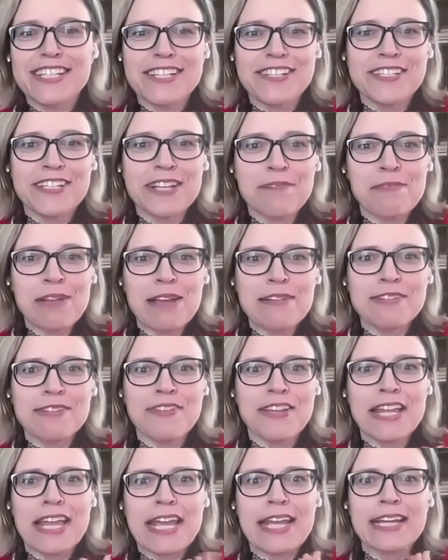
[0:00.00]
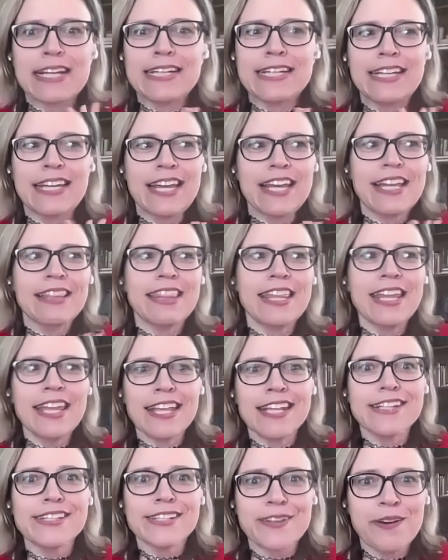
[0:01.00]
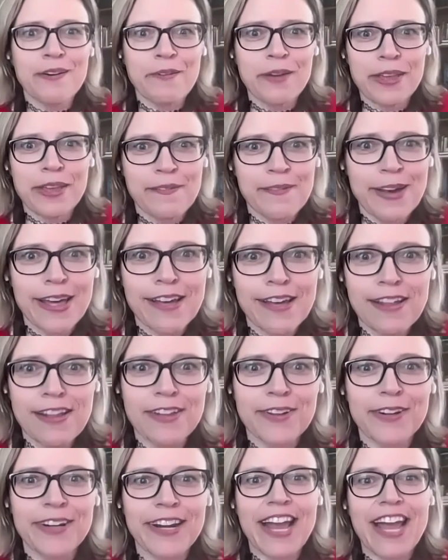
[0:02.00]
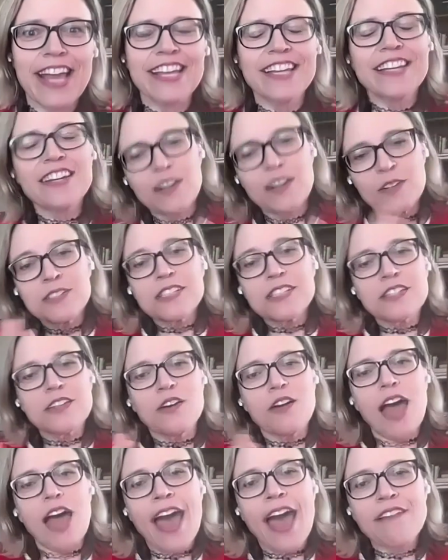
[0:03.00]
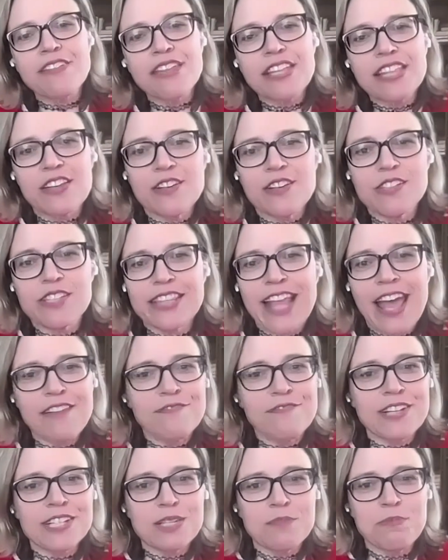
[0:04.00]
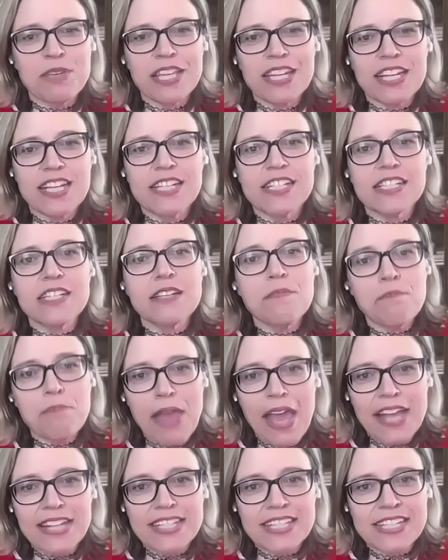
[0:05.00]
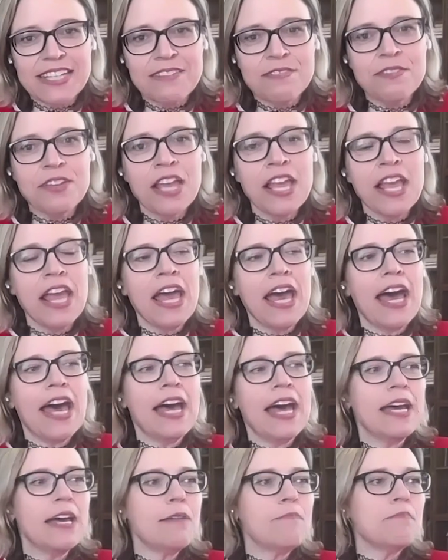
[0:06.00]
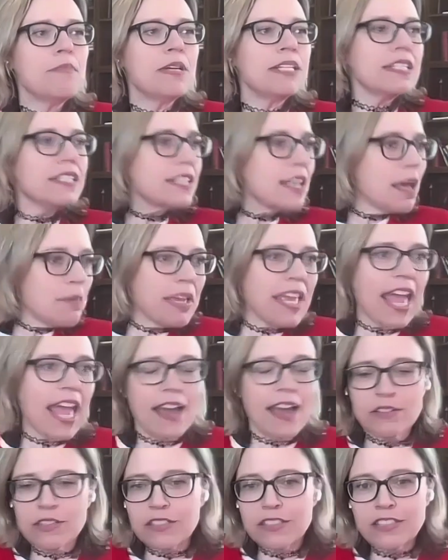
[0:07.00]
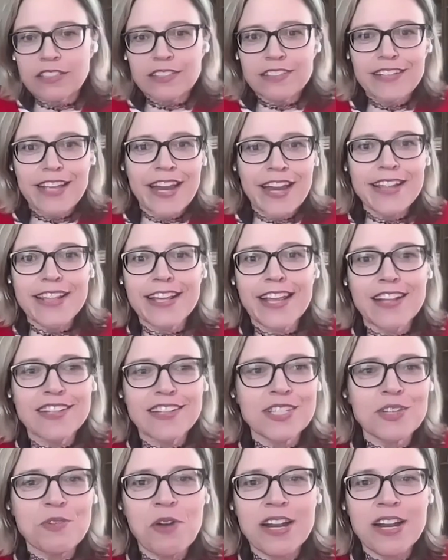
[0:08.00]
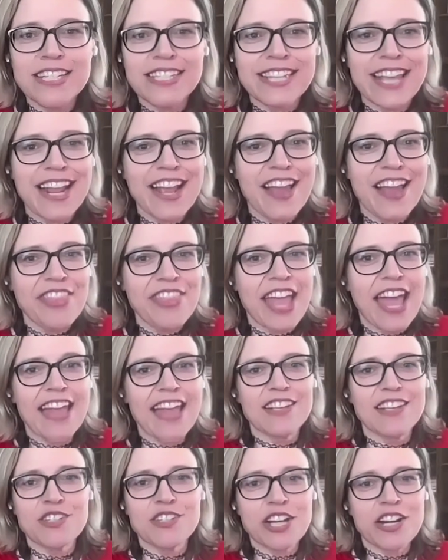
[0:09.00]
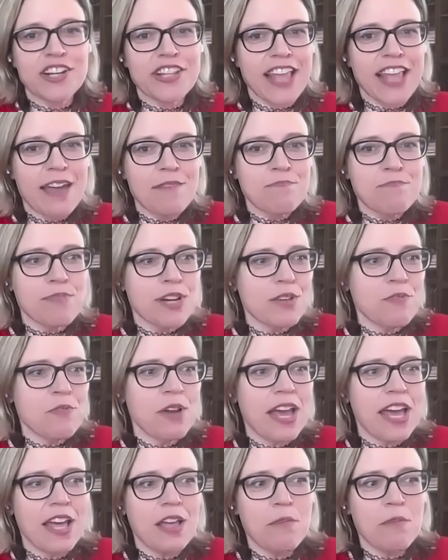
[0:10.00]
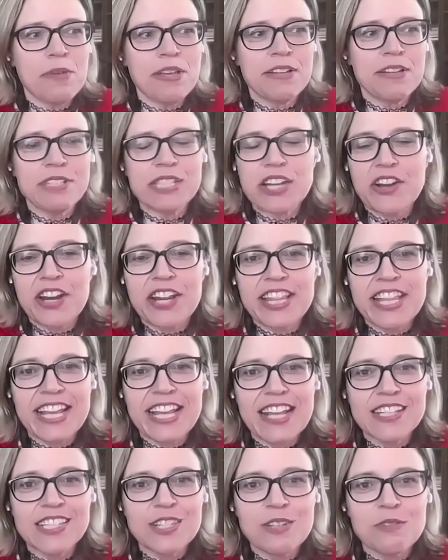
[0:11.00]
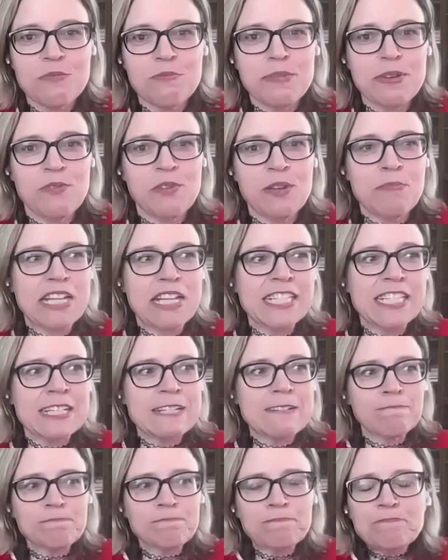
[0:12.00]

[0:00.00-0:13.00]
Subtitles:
So you sometimes feel like, I think it's going well, or, so having that visibility is massive. Sub accounts. Anything else you wanted to say on that? You shared that pretty well. Is there anything else we missed?